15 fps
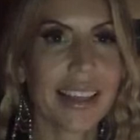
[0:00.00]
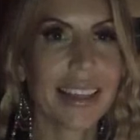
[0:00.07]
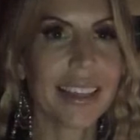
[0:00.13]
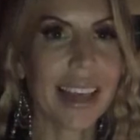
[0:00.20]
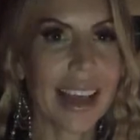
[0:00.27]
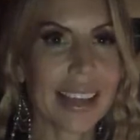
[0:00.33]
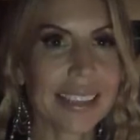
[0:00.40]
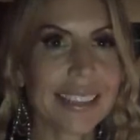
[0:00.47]

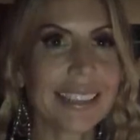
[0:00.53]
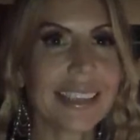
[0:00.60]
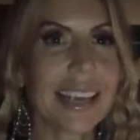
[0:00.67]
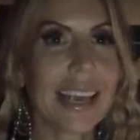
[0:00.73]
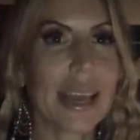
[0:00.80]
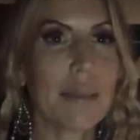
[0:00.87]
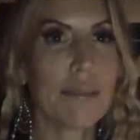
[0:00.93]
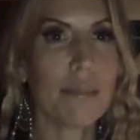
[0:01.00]
That's
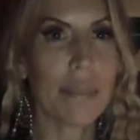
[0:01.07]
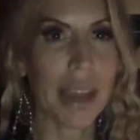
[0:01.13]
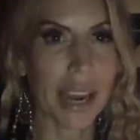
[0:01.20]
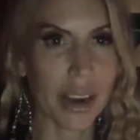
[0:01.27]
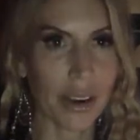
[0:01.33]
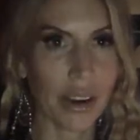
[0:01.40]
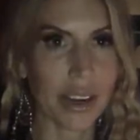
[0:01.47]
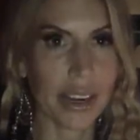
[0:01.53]

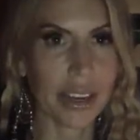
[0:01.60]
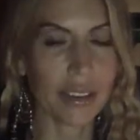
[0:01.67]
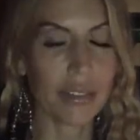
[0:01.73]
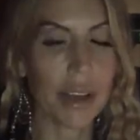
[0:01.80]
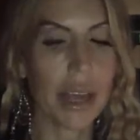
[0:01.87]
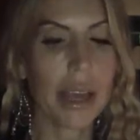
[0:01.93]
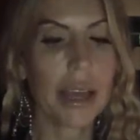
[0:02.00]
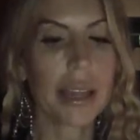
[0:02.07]
imperative.
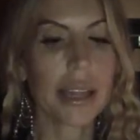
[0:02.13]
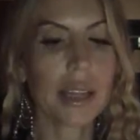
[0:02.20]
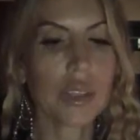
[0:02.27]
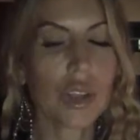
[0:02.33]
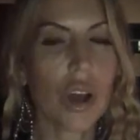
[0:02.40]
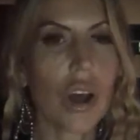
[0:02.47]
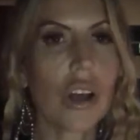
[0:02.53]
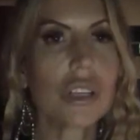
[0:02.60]
That's
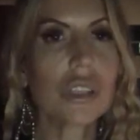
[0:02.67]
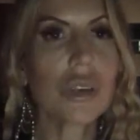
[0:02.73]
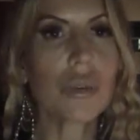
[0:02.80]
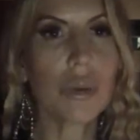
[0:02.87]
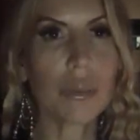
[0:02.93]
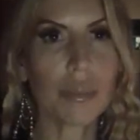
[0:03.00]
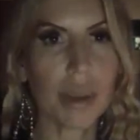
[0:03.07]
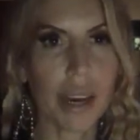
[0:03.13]
also
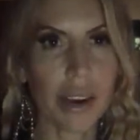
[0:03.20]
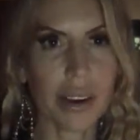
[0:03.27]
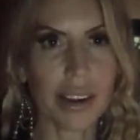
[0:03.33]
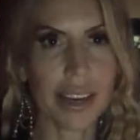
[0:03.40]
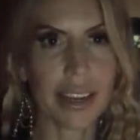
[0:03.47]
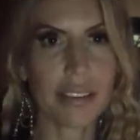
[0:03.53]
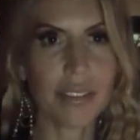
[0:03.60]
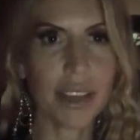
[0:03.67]

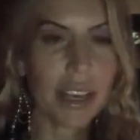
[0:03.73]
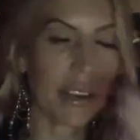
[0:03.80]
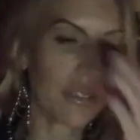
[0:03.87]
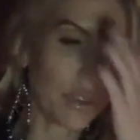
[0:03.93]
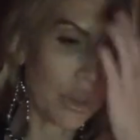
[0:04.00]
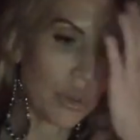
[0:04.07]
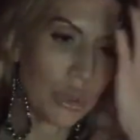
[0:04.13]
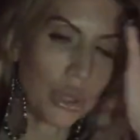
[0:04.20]
imperative if
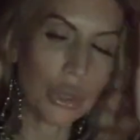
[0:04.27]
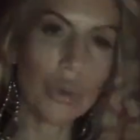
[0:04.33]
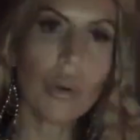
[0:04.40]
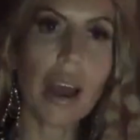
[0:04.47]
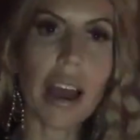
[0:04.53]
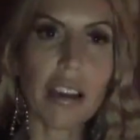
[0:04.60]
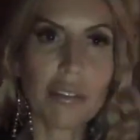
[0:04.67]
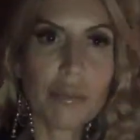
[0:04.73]
you do
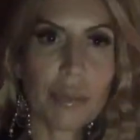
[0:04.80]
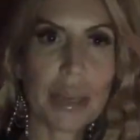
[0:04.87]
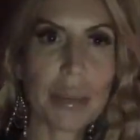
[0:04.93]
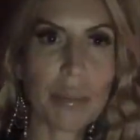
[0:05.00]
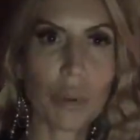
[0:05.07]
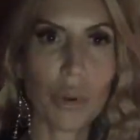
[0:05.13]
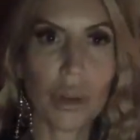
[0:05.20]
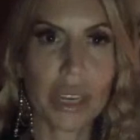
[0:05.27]
have
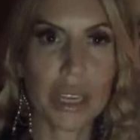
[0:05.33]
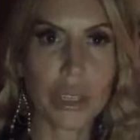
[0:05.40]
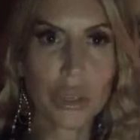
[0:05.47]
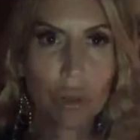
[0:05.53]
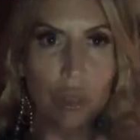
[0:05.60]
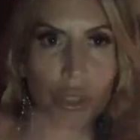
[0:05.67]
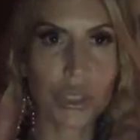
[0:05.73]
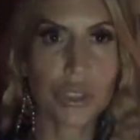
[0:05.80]
people in
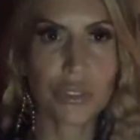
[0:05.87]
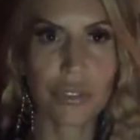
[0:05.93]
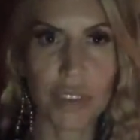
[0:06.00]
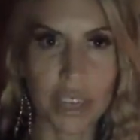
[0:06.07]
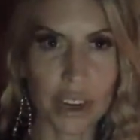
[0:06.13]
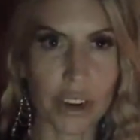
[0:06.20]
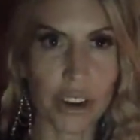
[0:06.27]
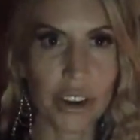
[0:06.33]
your
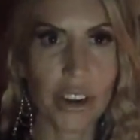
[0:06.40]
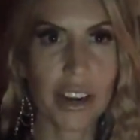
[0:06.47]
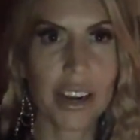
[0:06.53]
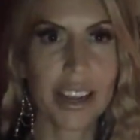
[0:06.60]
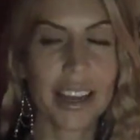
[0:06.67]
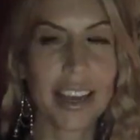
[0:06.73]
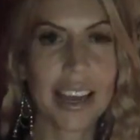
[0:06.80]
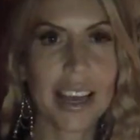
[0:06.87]
sphere
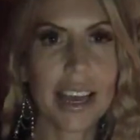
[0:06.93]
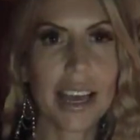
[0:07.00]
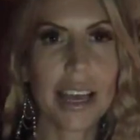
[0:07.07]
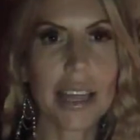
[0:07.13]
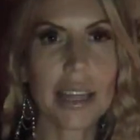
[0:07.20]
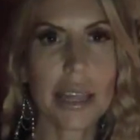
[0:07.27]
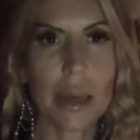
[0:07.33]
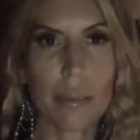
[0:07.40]

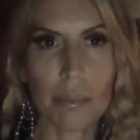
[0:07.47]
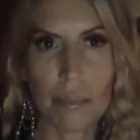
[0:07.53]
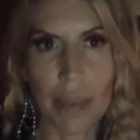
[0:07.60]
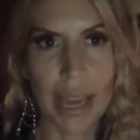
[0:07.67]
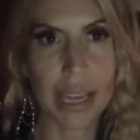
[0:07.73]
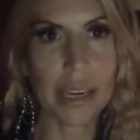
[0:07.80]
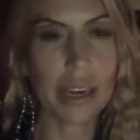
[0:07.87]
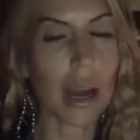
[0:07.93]
that
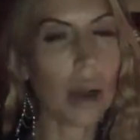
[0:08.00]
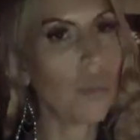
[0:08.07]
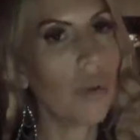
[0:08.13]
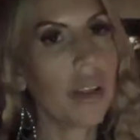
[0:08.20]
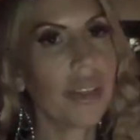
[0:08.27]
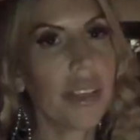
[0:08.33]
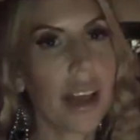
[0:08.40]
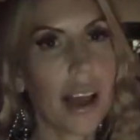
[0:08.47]
may not
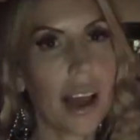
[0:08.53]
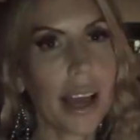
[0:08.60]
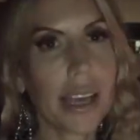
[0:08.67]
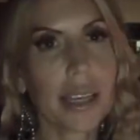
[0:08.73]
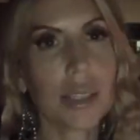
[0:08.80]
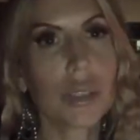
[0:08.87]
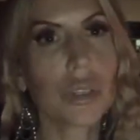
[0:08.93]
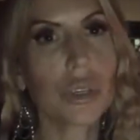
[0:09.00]
want the
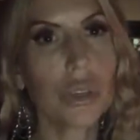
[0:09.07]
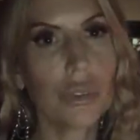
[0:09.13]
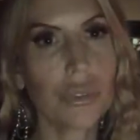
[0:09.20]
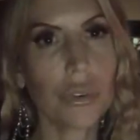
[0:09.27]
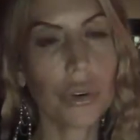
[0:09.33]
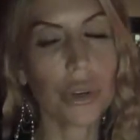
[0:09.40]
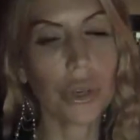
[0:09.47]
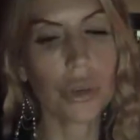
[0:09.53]
highest good
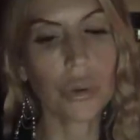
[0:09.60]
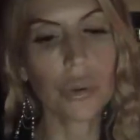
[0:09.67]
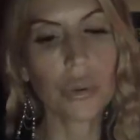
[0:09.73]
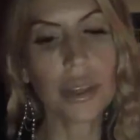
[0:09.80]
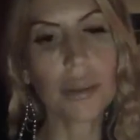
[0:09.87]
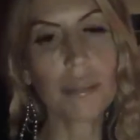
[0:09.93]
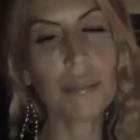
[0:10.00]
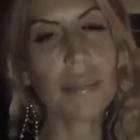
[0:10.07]
for you,
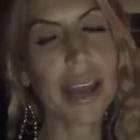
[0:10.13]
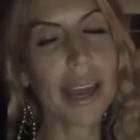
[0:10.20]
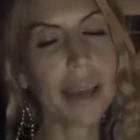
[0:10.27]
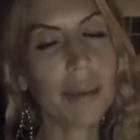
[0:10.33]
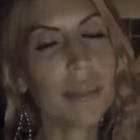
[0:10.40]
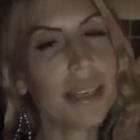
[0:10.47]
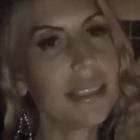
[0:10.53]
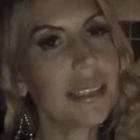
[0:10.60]
that may
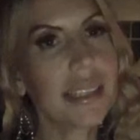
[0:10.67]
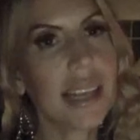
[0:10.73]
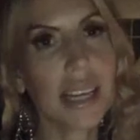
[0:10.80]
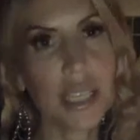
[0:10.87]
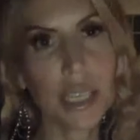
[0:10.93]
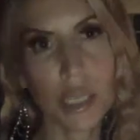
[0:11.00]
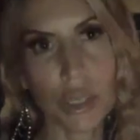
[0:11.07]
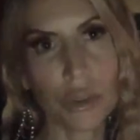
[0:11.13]
be
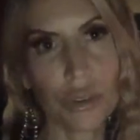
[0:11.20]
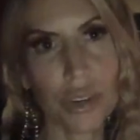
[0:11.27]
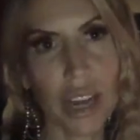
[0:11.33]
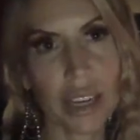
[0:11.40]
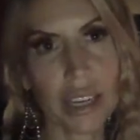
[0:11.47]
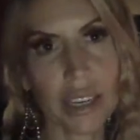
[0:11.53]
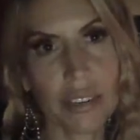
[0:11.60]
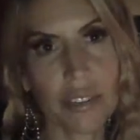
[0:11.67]
sending you
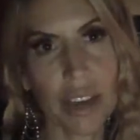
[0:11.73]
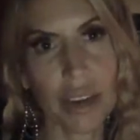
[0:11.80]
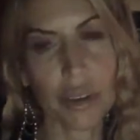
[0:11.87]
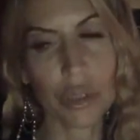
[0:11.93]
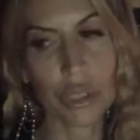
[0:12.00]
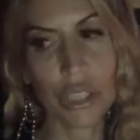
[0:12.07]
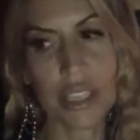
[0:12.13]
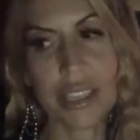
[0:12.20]
negative
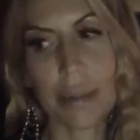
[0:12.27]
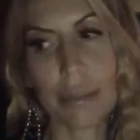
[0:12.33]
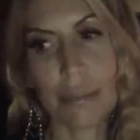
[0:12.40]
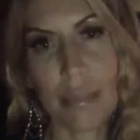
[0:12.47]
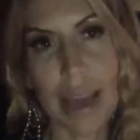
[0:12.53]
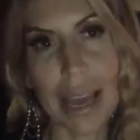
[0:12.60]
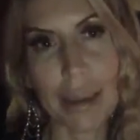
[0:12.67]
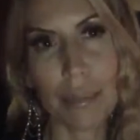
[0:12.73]
energy, that
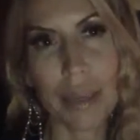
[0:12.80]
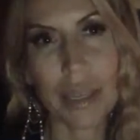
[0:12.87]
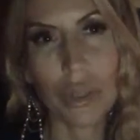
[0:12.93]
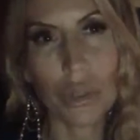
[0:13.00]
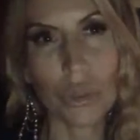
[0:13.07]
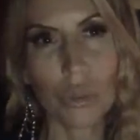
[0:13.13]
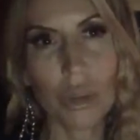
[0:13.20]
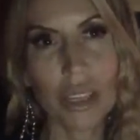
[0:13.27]
may be
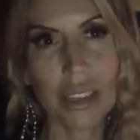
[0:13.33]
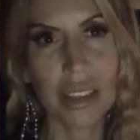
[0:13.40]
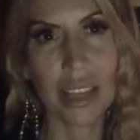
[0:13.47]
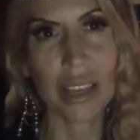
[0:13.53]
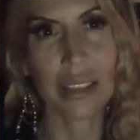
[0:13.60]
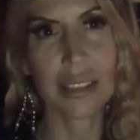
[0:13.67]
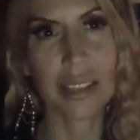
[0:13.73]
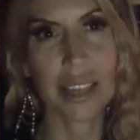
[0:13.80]
doing
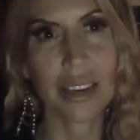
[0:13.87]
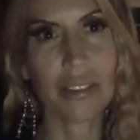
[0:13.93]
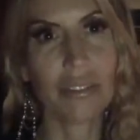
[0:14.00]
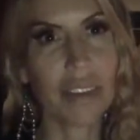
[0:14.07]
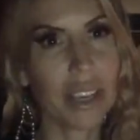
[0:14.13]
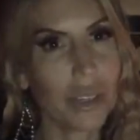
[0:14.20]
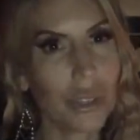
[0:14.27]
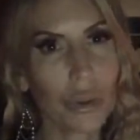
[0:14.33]
things that
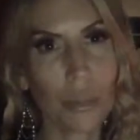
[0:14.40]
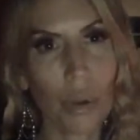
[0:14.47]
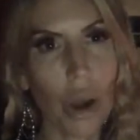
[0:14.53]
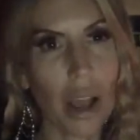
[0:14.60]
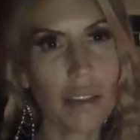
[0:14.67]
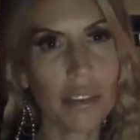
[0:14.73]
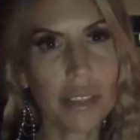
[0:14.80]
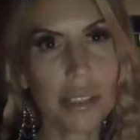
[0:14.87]
invade your
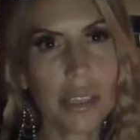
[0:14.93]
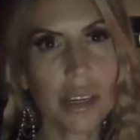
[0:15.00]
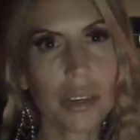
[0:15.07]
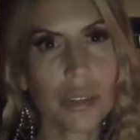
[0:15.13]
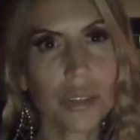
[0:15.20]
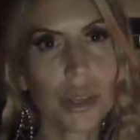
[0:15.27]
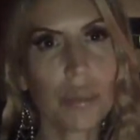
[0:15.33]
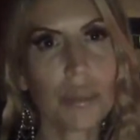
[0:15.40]
privacy or
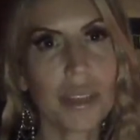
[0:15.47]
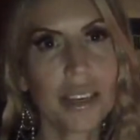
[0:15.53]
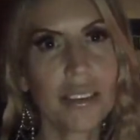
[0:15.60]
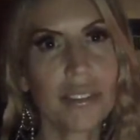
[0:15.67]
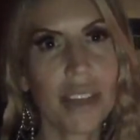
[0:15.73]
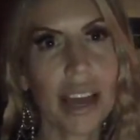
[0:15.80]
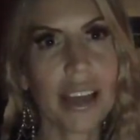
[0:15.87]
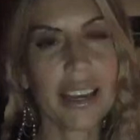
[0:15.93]
something of
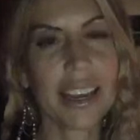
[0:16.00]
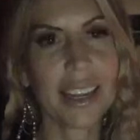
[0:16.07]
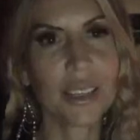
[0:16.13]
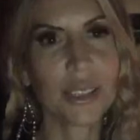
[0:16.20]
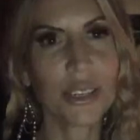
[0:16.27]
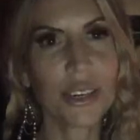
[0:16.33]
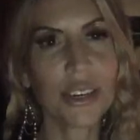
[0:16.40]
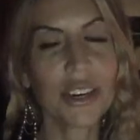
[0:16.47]
that
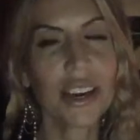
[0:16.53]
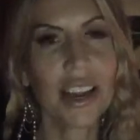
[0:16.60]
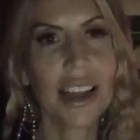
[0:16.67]
nature.